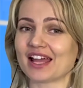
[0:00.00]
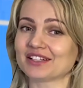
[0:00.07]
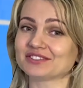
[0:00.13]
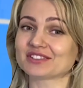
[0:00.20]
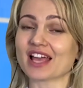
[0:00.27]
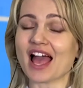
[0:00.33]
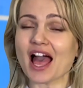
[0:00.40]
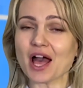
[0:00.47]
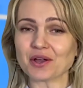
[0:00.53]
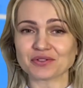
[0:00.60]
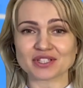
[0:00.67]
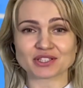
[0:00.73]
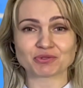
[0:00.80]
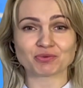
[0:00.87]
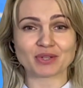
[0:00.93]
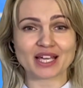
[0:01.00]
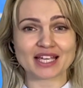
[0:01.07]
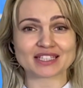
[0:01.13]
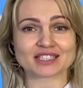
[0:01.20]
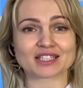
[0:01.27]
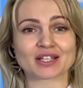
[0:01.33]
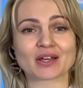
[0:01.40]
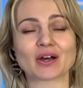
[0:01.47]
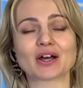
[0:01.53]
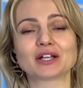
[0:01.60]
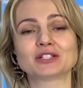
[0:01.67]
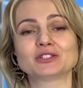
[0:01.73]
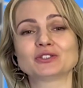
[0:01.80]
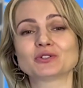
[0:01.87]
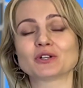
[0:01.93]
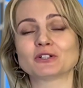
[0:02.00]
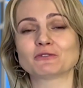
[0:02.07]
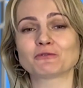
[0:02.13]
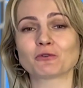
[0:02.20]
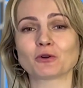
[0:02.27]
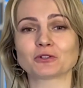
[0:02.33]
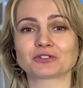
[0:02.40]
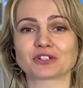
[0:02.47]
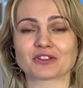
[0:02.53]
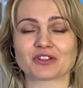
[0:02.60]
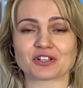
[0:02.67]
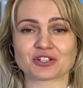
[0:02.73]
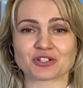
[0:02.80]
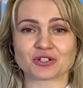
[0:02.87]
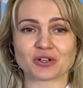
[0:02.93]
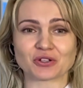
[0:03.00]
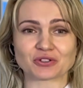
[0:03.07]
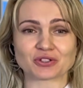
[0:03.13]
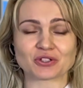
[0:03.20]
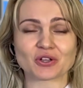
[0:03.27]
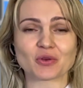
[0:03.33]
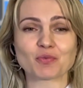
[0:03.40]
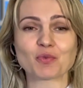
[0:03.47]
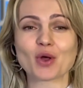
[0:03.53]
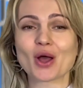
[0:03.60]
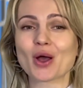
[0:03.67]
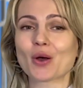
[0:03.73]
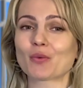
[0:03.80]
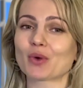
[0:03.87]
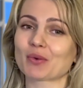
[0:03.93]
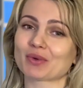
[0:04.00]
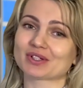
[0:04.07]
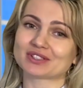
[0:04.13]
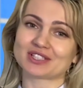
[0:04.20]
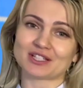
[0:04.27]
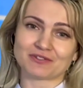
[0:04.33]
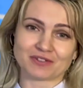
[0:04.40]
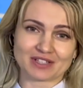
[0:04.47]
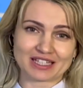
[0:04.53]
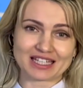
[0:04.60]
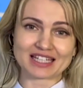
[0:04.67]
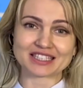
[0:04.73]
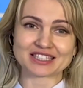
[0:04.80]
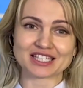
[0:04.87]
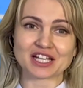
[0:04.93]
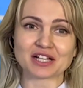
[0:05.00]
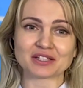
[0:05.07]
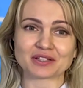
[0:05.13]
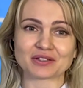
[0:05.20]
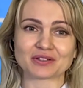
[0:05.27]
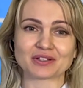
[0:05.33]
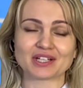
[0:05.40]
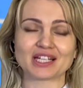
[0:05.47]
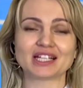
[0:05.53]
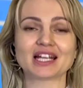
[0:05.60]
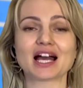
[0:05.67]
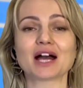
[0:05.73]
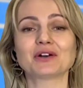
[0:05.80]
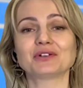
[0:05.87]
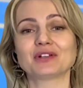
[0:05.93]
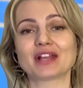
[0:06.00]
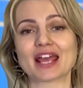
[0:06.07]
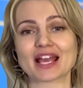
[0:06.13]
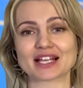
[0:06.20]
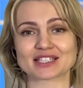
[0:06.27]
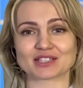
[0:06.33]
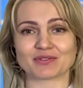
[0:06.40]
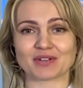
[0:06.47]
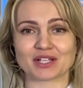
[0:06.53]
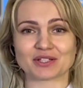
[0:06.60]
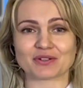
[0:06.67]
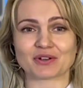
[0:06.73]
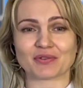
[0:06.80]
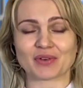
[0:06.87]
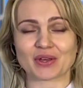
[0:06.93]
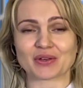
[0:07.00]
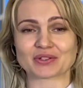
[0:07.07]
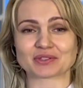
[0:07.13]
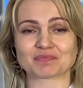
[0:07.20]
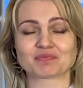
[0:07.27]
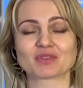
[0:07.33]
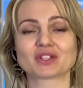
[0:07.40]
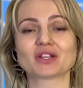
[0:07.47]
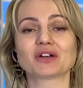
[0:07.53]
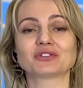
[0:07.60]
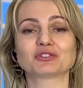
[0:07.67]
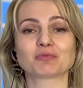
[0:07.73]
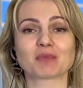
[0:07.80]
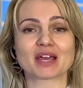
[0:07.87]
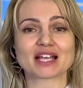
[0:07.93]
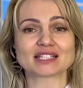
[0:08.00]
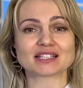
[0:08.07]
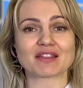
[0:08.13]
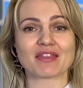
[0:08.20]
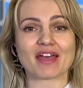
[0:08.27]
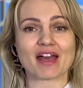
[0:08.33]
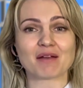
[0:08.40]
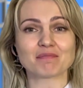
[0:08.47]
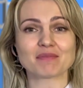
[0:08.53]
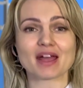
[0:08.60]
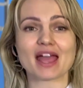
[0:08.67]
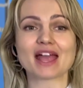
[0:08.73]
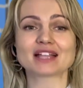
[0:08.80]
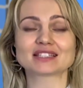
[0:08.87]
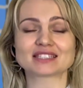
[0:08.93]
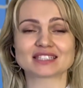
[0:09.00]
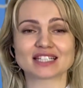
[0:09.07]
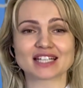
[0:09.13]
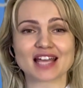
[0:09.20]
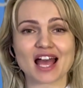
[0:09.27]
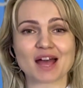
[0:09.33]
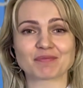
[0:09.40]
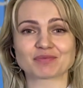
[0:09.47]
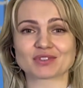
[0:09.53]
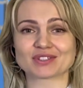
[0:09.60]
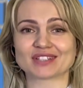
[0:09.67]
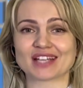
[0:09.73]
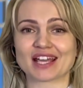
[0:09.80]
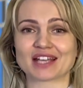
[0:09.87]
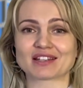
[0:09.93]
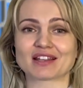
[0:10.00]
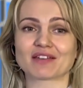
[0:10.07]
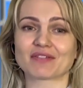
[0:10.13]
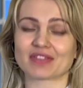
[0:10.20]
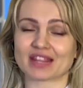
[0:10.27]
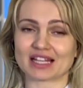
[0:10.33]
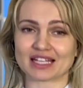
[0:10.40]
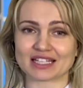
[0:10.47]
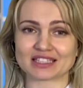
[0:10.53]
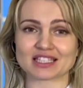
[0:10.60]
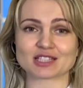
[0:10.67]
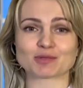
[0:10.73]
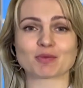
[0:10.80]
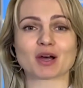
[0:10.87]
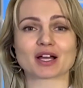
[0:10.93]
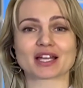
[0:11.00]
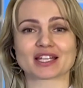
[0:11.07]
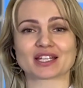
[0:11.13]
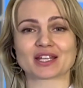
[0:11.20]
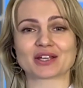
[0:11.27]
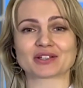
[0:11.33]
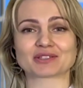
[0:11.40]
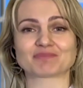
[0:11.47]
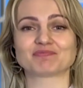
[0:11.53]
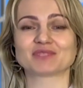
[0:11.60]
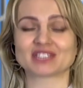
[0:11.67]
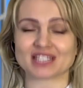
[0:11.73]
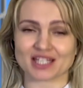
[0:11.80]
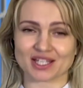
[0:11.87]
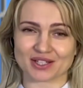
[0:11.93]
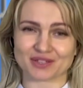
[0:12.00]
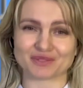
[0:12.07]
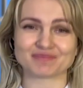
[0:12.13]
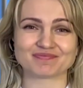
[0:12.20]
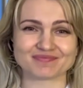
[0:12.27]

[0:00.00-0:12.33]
And how is trading going to unfold in the short term? We will definitely tell you in our next video reviews. Don't miss them and stay up to date with the latest market news. See you!